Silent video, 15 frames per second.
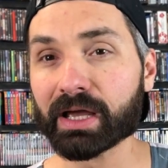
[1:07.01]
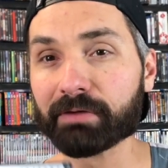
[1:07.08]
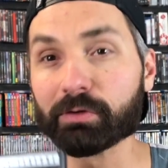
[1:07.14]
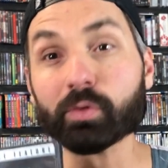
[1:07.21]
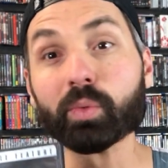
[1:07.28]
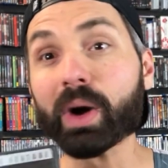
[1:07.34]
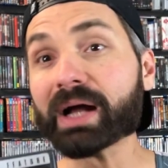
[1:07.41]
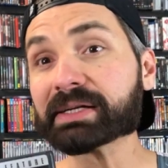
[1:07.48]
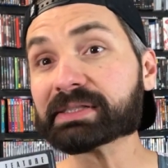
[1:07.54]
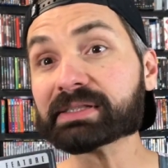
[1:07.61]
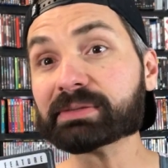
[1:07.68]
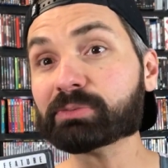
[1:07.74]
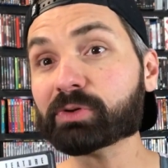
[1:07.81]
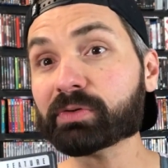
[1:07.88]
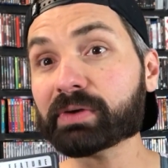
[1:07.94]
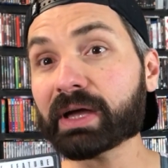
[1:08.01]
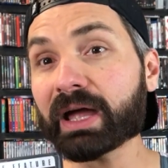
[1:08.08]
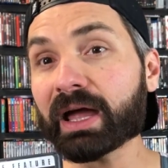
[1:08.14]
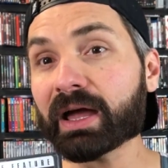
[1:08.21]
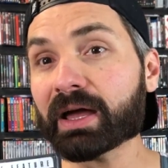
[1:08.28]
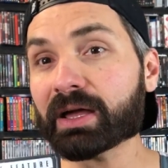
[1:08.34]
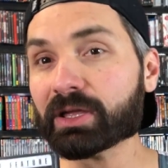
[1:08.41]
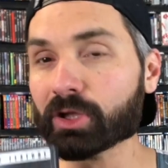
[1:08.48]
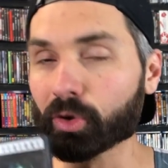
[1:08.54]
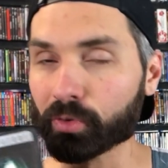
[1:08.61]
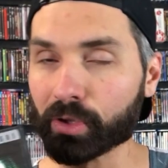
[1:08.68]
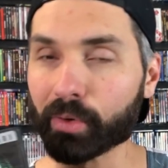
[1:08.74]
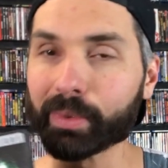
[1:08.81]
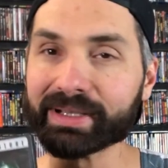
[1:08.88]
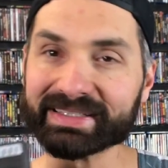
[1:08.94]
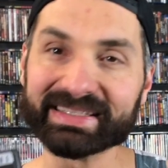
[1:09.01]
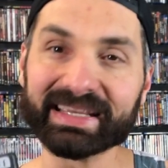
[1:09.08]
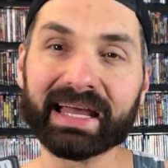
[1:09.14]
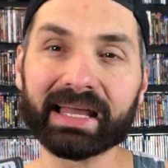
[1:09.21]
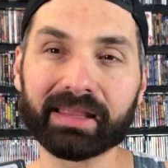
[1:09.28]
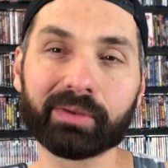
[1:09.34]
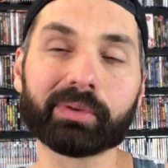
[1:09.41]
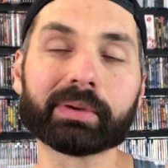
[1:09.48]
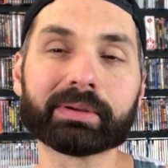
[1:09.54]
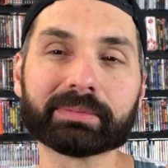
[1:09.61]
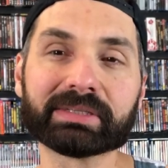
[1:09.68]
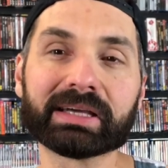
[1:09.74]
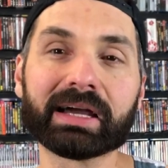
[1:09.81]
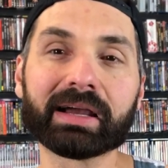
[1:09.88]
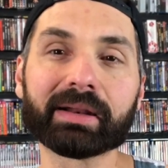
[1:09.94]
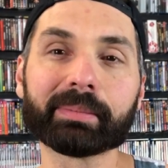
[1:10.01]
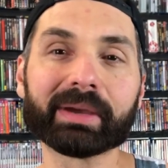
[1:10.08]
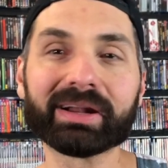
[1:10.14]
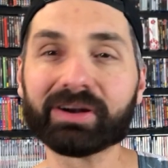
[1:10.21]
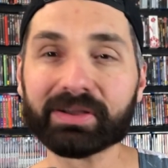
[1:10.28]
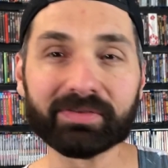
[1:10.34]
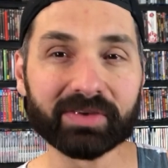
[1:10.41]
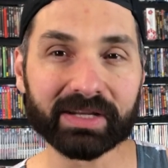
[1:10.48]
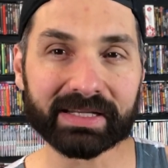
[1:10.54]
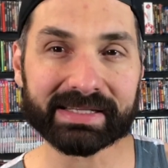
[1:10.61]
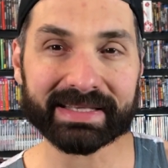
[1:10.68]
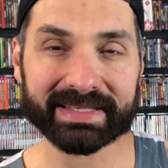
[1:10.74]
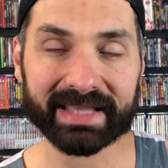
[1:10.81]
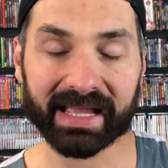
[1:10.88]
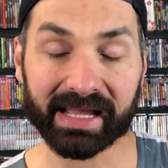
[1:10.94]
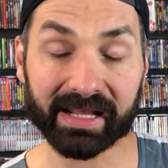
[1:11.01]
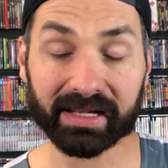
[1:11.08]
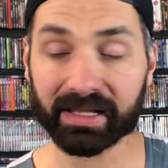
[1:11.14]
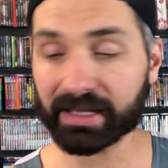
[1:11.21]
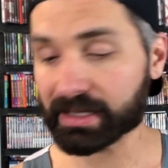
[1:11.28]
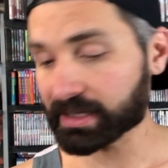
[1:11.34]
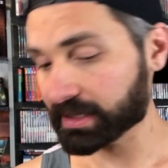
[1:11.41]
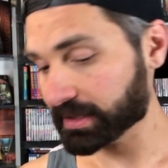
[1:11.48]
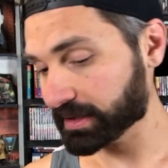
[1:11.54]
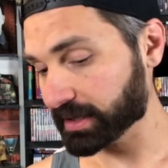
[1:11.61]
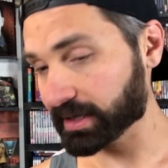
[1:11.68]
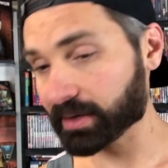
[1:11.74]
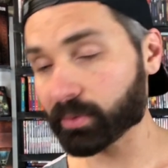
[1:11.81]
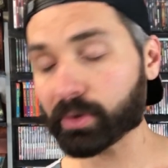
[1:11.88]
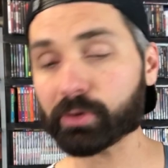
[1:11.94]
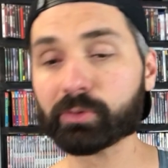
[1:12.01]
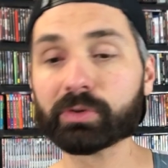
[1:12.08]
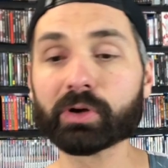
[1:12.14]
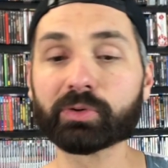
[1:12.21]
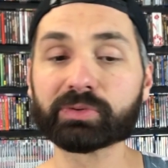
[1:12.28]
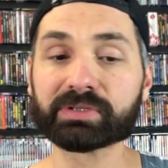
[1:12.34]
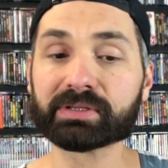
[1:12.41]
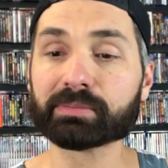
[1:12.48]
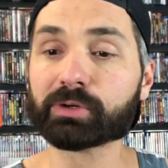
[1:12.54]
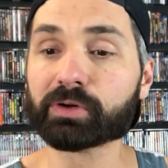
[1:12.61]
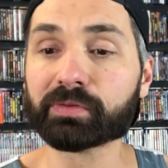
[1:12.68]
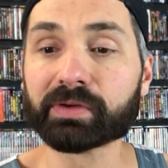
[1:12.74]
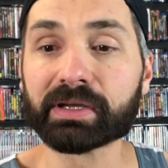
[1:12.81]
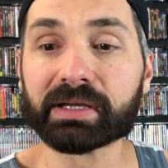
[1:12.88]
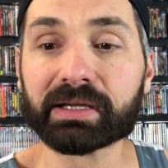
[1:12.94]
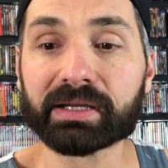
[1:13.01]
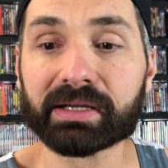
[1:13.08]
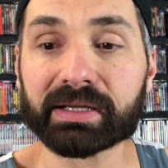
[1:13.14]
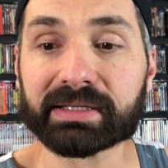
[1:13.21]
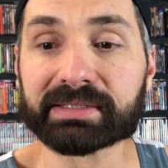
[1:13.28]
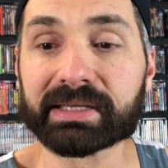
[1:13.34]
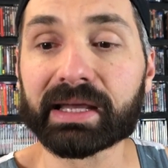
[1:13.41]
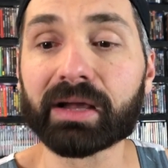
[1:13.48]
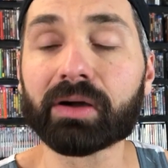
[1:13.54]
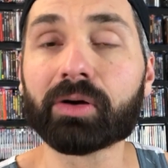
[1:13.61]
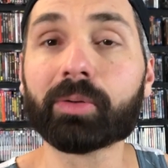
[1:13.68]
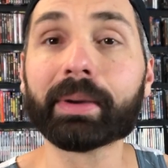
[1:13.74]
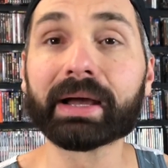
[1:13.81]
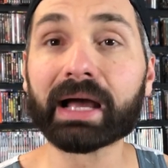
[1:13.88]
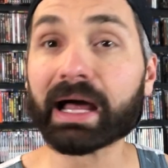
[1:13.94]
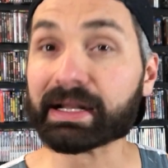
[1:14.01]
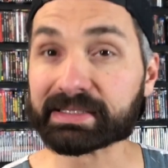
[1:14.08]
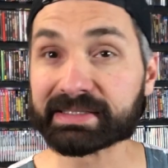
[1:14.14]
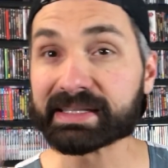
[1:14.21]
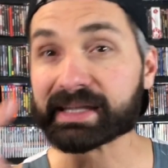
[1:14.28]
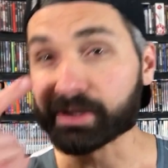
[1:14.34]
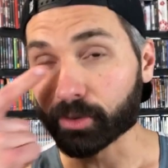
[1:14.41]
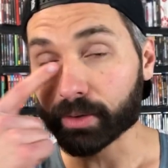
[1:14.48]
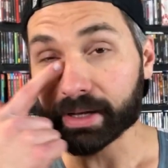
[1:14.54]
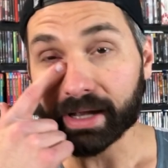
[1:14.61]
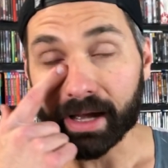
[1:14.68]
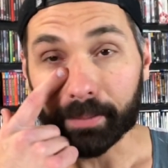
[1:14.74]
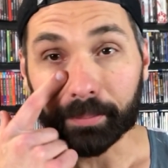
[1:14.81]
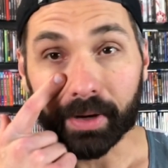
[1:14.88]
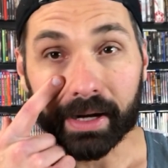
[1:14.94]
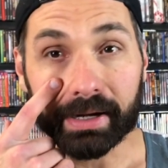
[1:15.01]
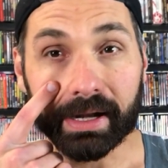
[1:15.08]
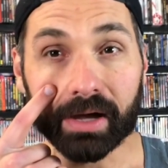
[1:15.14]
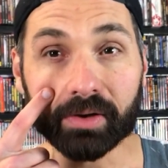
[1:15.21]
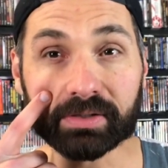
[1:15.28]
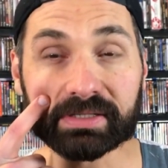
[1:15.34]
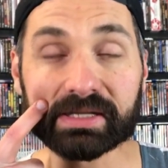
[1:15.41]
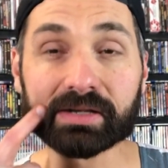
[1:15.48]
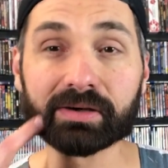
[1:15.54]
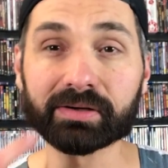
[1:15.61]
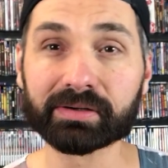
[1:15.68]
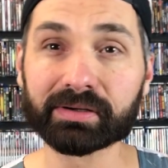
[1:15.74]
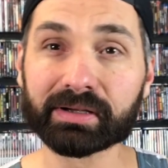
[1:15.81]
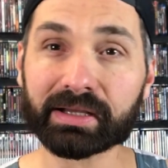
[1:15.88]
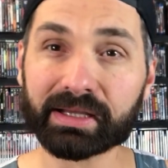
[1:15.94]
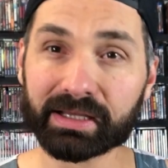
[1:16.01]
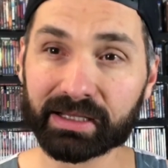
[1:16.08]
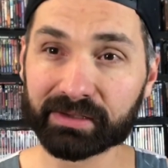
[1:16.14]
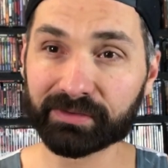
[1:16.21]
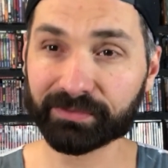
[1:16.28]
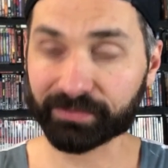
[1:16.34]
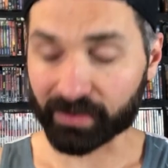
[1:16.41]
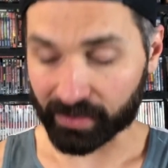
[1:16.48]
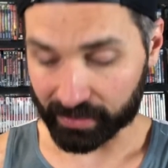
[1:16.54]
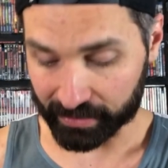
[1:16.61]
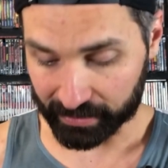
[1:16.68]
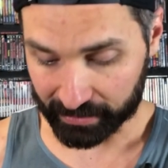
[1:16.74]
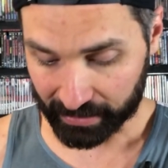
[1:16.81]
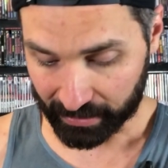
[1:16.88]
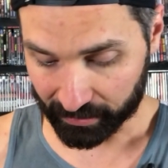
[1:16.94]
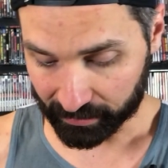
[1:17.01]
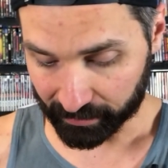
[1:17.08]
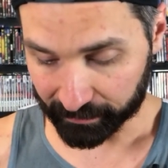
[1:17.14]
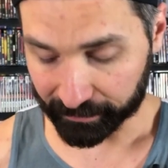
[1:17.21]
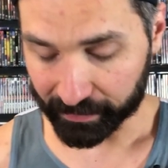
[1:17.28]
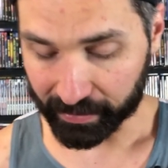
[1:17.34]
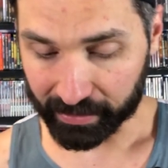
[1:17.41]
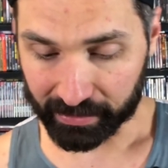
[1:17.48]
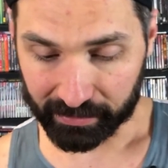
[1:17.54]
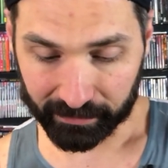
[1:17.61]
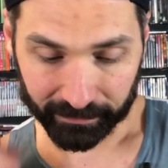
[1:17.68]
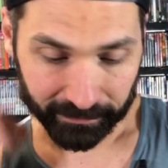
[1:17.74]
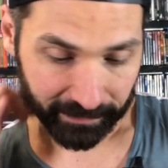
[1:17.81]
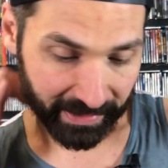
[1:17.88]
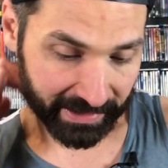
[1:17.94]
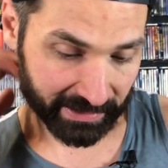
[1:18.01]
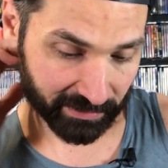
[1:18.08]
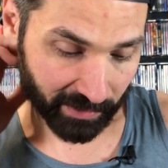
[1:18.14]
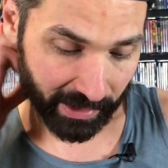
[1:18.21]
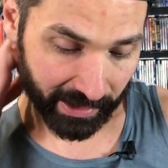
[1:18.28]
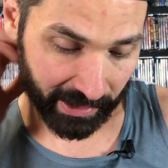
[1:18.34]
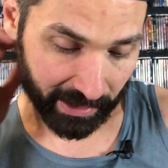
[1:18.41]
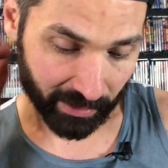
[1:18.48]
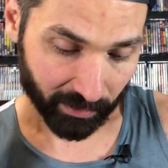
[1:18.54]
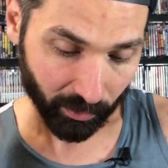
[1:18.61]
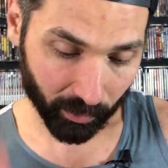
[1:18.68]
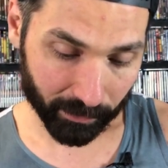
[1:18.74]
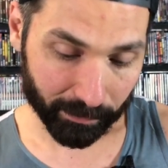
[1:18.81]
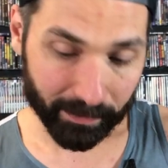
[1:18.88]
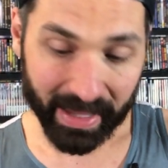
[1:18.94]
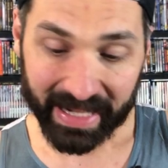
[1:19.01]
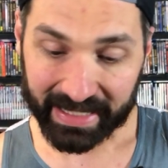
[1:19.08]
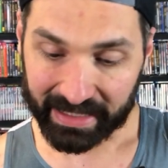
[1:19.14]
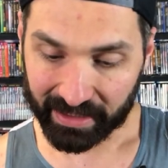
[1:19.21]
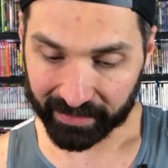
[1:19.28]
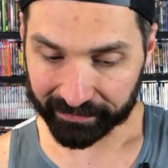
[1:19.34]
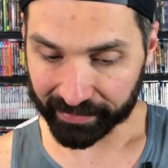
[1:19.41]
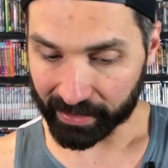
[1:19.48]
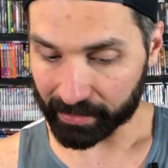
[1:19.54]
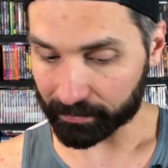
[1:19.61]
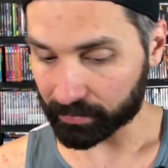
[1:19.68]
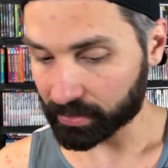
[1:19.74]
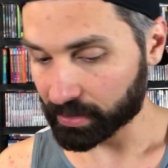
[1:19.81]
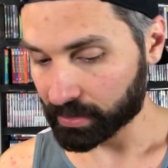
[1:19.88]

If you watch this movie, you'll know exactly what I'm talking about. I don't even need to say it. Anyone who knows the movie is like, oh my God, is tearing up right now. A tear is falling down their fucking face right now, or many of them.